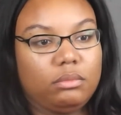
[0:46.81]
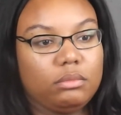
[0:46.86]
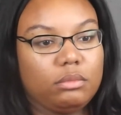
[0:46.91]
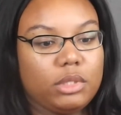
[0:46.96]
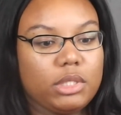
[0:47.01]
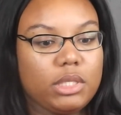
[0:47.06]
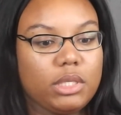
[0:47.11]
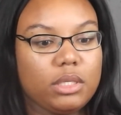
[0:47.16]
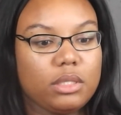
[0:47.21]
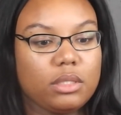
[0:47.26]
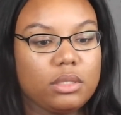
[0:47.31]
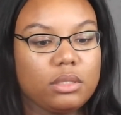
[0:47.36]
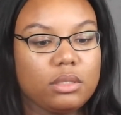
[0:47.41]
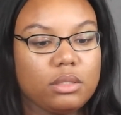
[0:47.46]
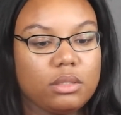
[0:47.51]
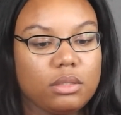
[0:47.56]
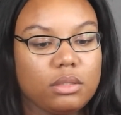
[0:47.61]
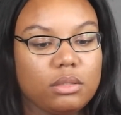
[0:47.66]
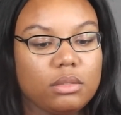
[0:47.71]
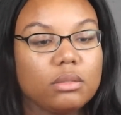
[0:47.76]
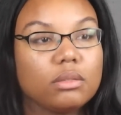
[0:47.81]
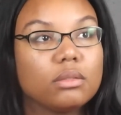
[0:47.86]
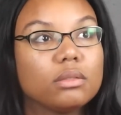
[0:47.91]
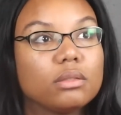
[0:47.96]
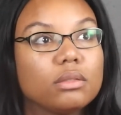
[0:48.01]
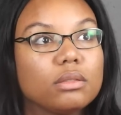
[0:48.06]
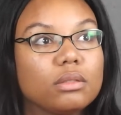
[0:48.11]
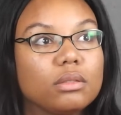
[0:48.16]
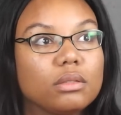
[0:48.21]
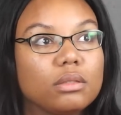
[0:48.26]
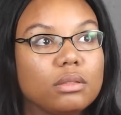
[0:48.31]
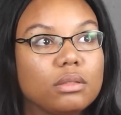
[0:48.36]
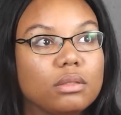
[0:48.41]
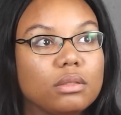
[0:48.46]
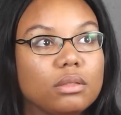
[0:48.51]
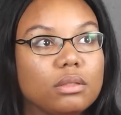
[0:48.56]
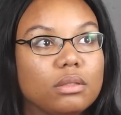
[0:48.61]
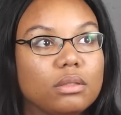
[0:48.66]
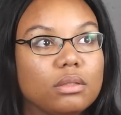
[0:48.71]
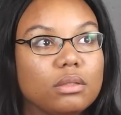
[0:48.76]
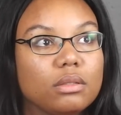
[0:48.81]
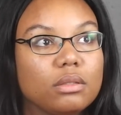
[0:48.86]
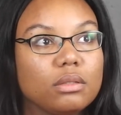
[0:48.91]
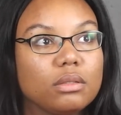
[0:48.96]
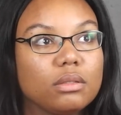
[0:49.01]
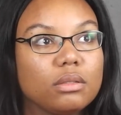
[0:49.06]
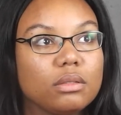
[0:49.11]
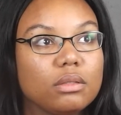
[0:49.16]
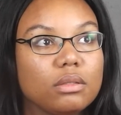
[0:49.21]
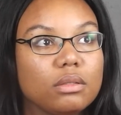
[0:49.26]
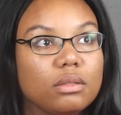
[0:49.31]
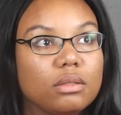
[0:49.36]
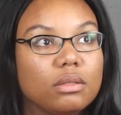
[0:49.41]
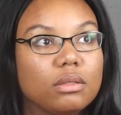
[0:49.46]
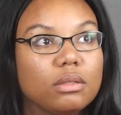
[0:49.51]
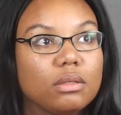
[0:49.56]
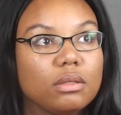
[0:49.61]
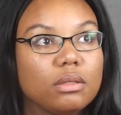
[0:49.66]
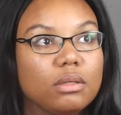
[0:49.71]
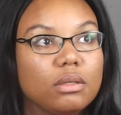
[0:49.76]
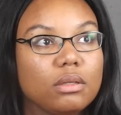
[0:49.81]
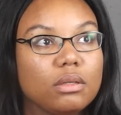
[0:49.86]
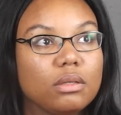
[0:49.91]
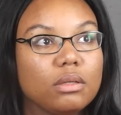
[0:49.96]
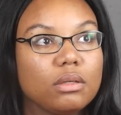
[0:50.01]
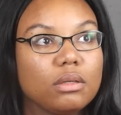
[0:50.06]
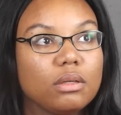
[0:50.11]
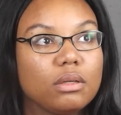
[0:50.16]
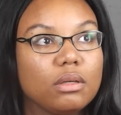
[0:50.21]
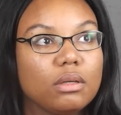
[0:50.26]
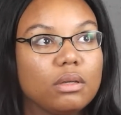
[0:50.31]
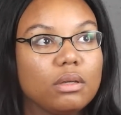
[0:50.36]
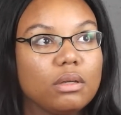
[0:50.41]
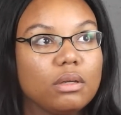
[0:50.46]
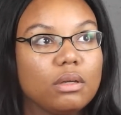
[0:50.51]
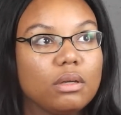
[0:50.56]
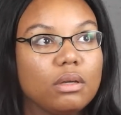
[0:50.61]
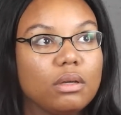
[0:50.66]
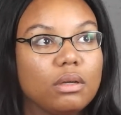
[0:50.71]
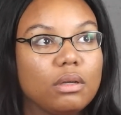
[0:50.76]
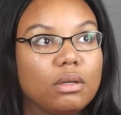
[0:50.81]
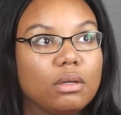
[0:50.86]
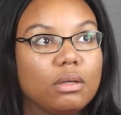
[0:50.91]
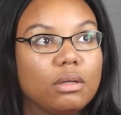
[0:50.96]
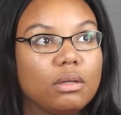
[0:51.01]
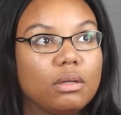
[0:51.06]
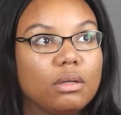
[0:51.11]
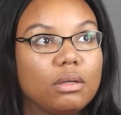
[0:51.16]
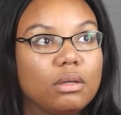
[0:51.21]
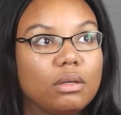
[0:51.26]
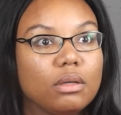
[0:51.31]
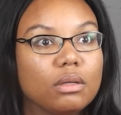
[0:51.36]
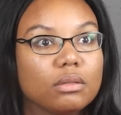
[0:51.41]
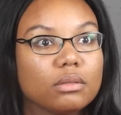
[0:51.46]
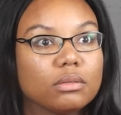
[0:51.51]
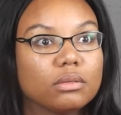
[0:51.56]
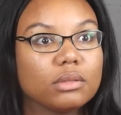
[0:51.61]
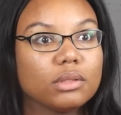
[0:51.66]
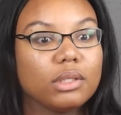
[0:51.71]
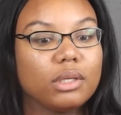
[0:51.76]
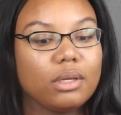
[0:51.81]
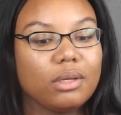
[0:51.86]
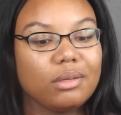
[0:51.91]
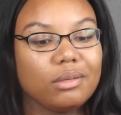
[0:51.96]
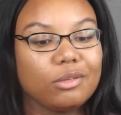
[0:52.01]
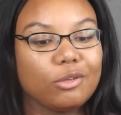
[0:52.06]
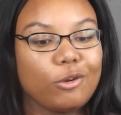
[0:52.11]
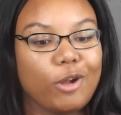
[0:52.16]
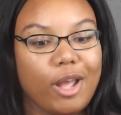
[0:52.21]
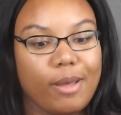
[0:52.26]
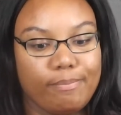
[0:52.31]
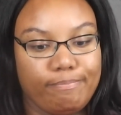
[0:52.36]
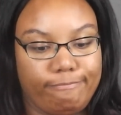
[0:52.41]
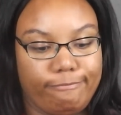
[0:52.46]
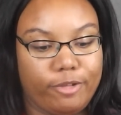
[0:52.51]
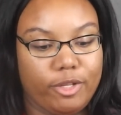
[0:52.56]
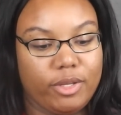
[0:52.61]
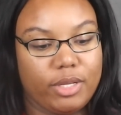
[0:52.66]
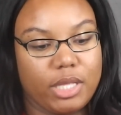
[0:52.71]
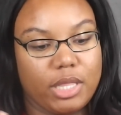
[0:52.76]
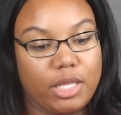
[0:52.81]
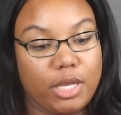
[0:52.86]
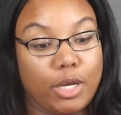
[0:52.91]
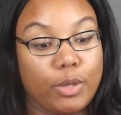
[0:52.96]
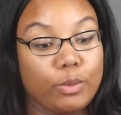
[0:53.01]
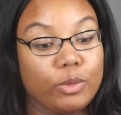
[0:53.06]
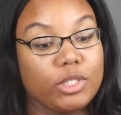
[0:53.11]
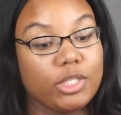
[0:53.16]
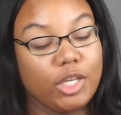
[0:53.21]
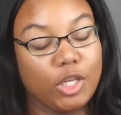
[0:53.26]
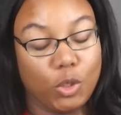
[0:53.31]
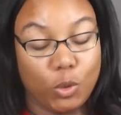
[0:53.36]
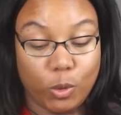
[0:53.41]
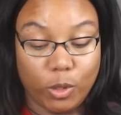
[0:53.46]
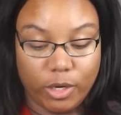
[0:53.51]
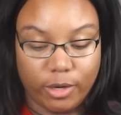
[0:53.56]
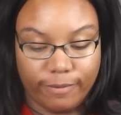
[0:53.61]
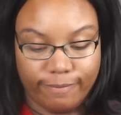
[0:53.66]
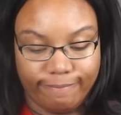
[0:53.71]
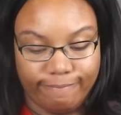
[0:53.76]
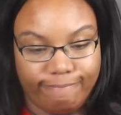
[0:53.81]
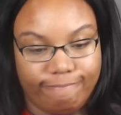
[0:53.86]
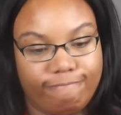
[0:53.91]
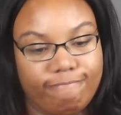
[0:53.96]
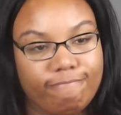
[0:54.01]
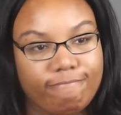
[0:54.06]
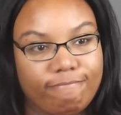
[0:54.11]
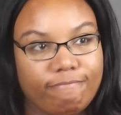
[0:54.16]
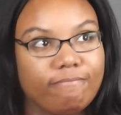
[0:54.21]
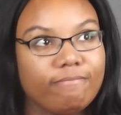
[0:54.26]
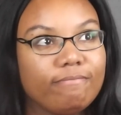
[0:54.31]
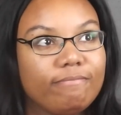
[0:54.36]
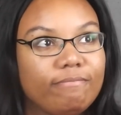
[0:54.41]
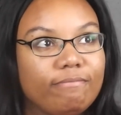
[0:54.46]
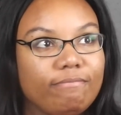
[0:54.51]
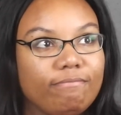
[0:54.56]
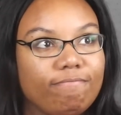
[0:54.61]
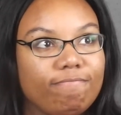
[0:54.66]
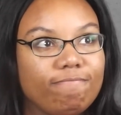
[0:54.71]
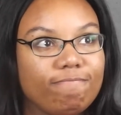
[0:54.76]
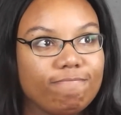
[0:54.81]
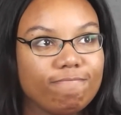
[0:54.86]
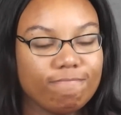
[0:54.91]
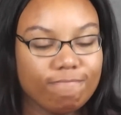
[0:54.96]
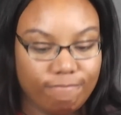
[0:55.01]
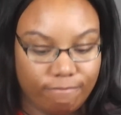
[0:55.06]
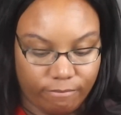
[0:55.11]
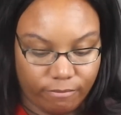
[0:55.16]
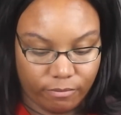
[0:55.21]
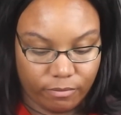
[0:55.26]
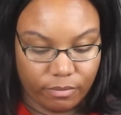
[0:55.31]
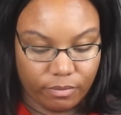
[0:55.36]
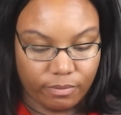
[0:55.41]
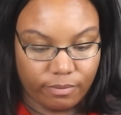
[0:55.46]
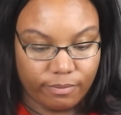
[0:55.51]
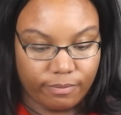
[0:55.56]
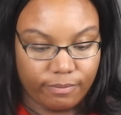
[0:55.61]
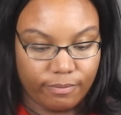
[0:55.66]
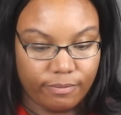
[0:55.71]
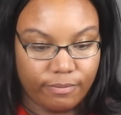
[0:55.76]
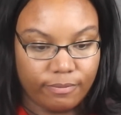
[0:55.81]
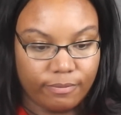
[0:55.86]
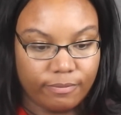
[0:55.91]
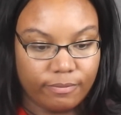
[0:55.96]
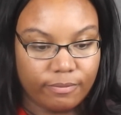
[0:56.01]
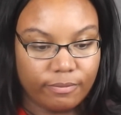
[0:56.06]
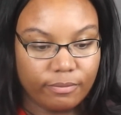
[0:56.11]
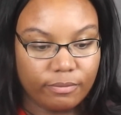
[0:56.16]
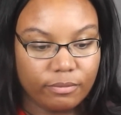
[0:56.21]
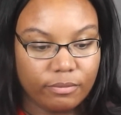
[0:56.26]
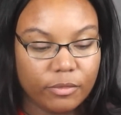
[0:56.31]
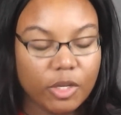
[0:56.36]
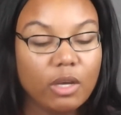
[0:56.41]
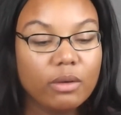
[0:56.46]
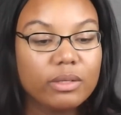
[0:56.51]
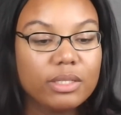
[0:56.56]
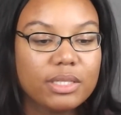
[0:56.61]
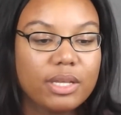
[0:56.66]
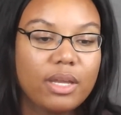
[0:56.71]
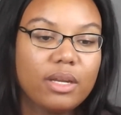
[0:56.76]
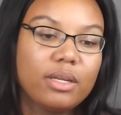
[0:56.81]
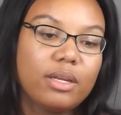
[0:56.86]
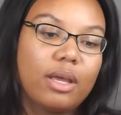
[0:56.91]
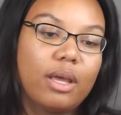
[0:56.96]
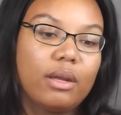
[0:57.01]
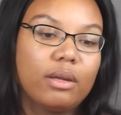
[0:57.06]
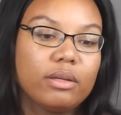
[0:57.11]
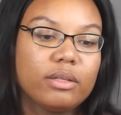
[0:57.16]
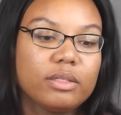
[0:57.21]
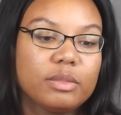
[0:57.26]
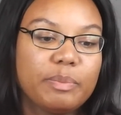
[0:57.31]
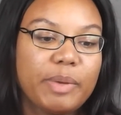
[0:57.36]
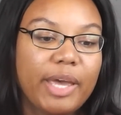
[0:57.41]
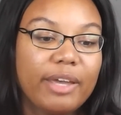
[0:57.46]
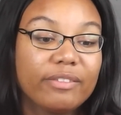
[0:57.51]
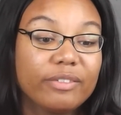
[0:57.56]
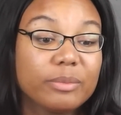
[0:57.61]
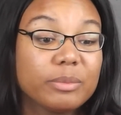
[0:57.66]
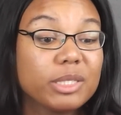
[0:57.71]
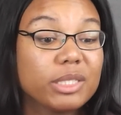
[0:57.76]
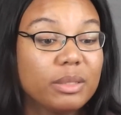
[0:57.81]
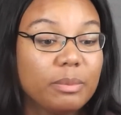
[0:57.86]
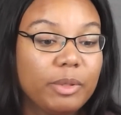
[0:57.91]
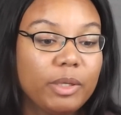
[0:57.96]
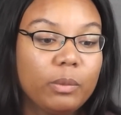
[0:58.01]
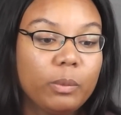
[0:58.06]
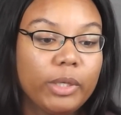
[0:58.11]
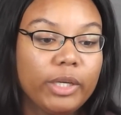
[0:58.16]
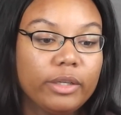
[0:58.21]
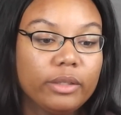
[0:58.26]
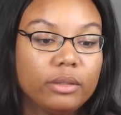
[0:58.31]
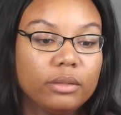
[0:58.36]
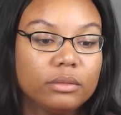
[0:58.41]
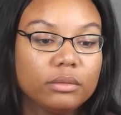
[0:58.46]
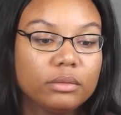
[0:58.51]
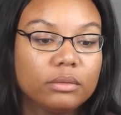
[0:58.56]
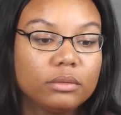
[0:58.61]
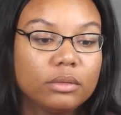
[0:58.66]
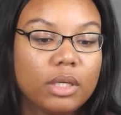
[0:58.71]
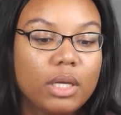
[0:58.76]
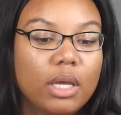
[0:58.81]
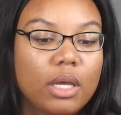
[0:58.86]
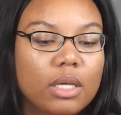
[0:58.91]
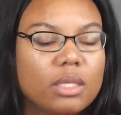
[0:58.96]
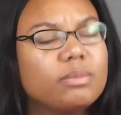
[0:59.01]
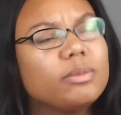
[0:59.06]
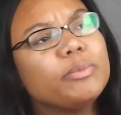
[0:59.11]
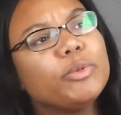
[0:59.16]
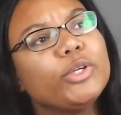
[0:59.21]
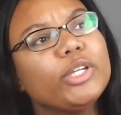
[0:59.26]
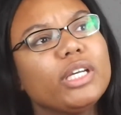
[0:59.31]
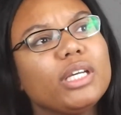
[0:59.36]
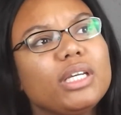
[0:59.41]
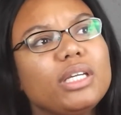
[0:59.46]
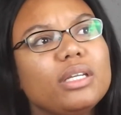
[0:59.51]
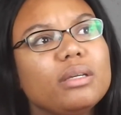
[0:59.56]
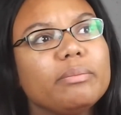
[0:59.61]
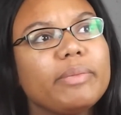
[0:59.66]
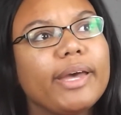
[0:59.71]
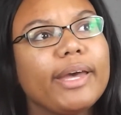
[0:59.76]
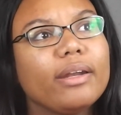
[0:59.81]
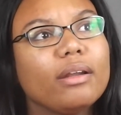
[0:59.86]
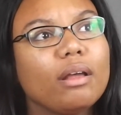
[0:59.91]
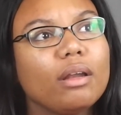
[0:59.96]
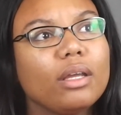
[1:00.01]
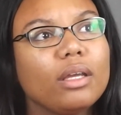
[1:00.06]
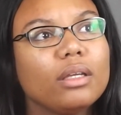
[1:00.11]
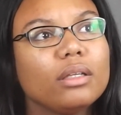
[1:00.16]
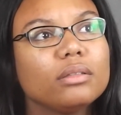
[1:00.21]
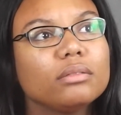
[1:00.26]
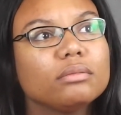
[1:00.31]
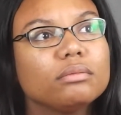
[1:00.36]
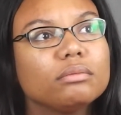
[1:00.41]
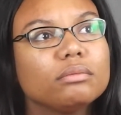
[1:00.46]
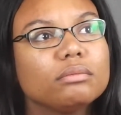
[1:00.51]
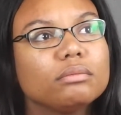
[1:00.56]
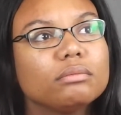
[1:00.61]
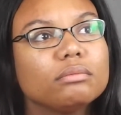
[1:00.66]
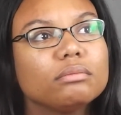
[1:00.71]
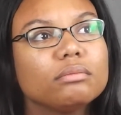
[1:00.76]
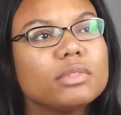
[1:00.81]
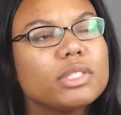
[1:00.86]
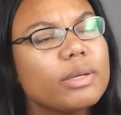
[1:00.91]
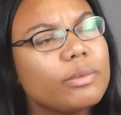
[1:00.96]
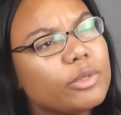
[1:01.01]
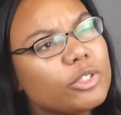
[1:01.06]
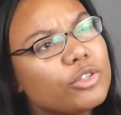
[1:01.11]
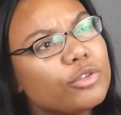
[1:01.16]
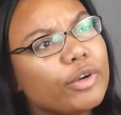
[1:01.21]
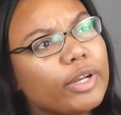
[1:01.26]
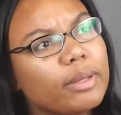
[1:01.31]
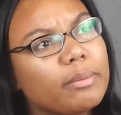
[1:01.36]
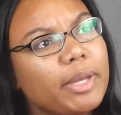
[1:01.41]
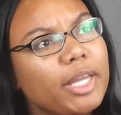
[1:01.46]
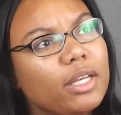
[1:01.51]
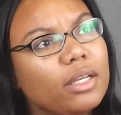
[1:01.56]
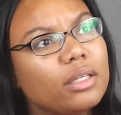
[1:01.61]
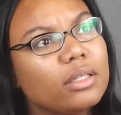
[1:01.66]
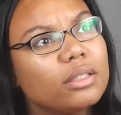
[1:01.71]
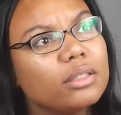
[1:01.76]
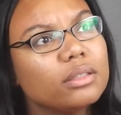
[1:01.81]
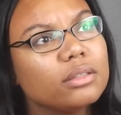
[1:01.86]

What's this? Some information on alternative treatments. Oh crap. That was a cure. How's your husband feel? Oh, he's got a knot on his back from sleeping weird. He's been putting a heating pad on it. Is that what you recommend?